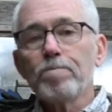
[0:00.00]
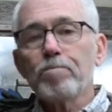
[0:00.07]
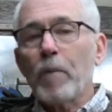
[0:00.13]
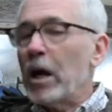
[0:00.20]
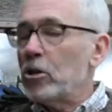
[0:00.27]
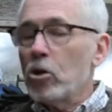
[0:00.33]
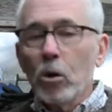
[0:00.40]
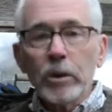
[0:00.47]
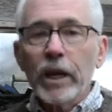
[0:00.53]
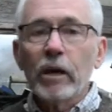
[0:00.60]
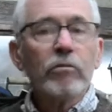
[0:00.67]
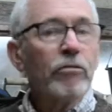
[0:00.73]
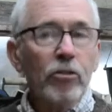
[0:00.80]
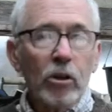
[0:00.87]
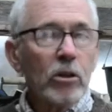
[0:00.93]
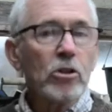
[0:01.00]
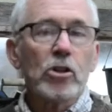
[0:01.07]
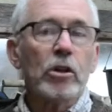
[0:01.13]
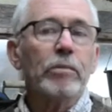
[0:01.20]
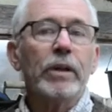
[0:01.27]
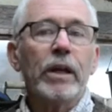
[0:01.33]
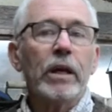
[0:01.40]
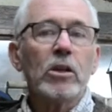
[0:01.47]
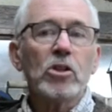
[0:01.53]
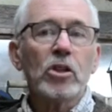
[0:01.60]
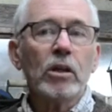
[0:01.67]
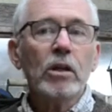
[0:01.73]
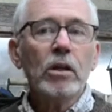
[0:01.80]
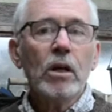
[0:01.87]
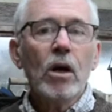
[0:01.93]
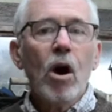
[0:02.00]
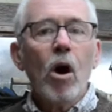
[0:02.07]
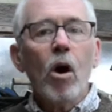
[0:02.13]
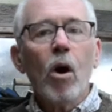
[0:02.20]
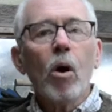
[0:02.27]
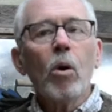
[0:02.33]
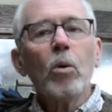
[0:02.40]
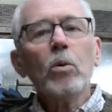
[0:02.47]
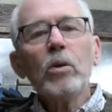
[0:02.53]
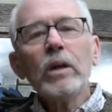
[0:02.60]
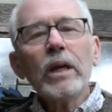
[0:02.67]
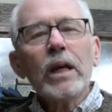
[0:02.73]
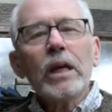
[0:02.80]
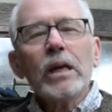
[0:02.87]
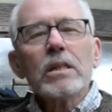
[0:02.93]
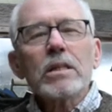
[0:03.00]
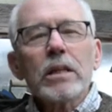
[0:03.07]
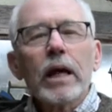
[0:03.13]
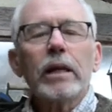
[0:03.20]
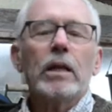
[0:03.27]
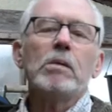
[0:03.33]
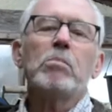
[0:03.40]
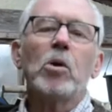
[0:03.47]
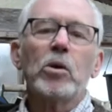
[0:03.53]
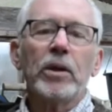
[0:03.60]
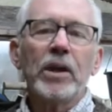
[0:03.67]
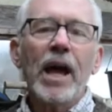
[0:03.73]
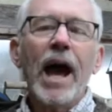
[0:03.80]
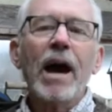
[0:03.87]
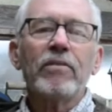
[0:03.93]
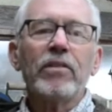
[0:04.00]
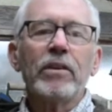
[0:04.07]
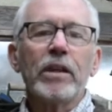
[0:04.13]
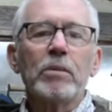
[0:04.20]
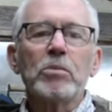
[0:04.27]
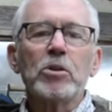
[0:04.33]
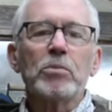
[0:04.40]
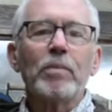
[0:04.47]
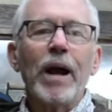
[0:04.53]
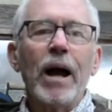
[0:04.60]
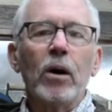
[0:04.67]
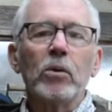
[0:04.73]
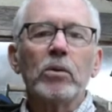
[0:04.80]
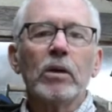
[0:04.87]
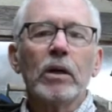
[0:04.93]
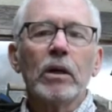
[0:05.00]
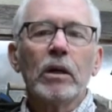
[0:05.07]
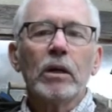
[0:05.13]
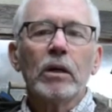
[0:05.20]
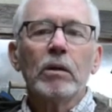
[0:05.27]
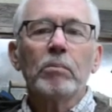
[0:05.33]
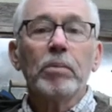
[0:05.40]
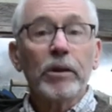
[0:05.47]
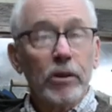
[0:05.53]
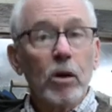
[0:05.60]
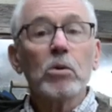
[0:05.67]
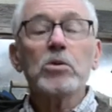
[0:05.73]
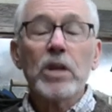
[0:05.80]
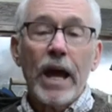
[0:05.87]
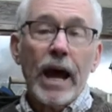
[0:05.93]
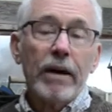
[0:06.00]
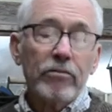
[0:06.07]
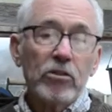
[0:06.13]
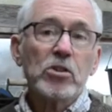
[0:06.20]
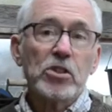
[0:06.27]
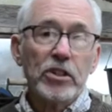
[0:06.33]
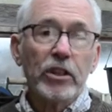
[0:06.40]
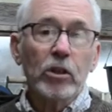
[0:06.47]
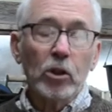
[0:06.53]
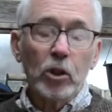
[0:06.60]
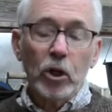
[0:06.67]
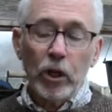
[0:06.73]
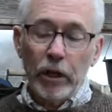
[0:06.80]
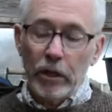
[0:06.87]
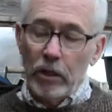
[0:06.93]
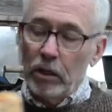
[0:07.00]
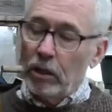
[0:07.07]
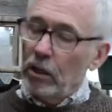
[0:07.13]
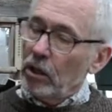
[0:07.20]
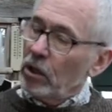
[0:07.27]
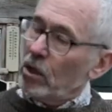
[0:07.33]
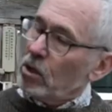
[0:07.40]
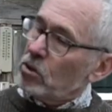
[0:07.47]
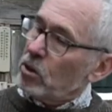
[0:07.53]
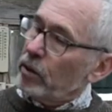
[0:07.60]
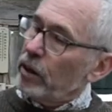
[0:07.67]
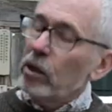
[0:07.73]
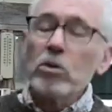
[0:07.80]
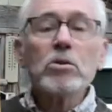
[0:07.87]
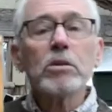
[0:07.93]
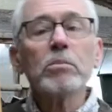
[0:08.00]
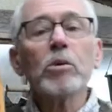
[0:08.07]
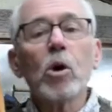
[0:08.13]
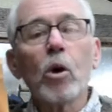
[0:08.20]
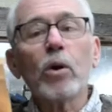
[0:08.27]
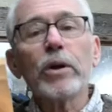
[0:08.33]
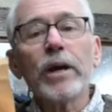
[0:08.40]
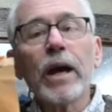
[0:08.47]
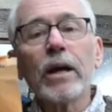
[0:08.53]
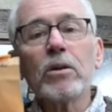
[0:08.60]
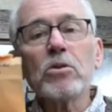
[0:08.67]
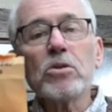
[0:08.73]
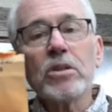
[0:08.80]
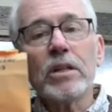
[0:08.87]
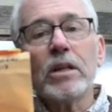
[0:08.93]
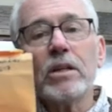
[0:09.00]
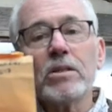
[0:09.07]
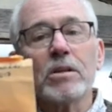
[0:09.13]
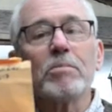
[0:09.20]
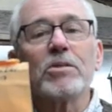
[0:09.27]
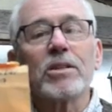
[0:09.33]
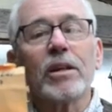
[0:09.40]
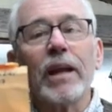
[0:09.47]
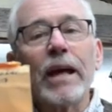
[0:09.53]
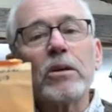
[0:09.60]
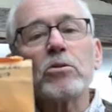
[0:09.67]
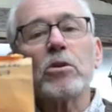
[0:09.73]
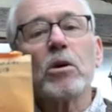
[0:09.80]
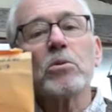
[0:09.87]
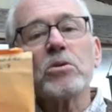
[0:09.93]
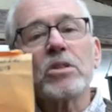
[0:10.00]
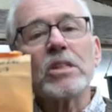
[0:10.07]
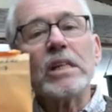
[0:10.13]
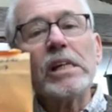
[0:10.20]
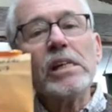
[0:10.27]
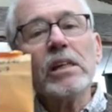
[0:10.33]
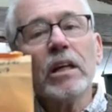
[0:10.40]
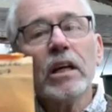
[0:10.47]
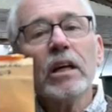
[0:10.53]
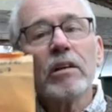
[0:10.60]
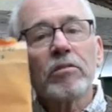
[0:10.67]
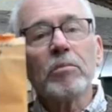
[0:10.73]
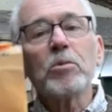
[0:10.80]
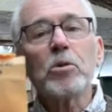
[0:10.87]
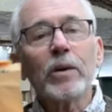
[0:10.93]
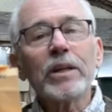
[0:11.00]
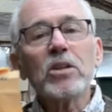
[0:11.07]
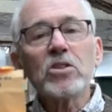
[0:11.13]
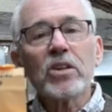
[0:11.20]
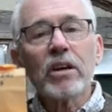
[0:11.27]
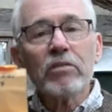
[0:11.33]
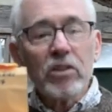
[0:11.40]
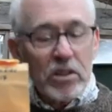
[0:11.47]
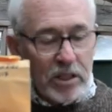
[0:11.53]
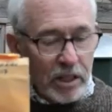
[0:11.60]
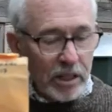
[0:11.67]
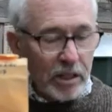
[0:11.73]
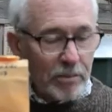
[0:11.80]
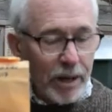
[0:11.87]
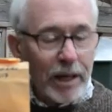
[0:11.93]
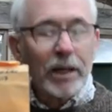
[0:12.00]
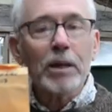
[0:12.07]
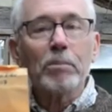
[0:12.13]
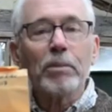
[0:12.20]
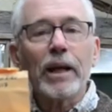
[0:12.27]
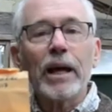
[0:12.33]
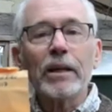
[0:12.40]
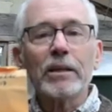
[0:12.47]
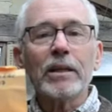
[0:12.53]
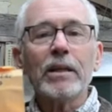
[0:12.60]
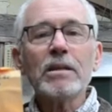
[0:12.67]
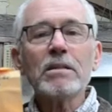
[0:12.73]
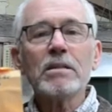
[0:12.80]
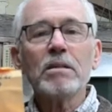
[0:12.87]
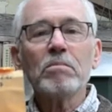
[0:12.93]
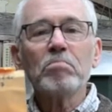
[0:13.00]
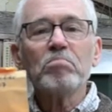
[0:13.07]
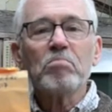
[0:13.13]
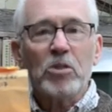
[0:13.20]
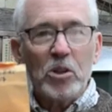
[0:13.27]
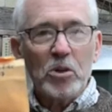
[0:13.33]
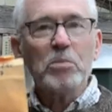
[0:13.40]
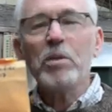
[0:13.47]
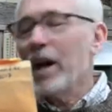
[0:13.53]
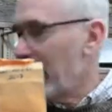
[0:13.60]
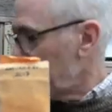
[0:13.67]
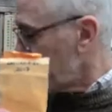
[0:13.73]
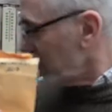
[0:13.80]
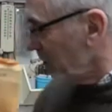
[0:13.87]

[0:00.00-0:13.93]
I don't get full germination. Only slightly more than half of them sprout, but those half are still good. So here's some coriander seeds, some cilantro seed from 2017. Am I going to plant these? You bet.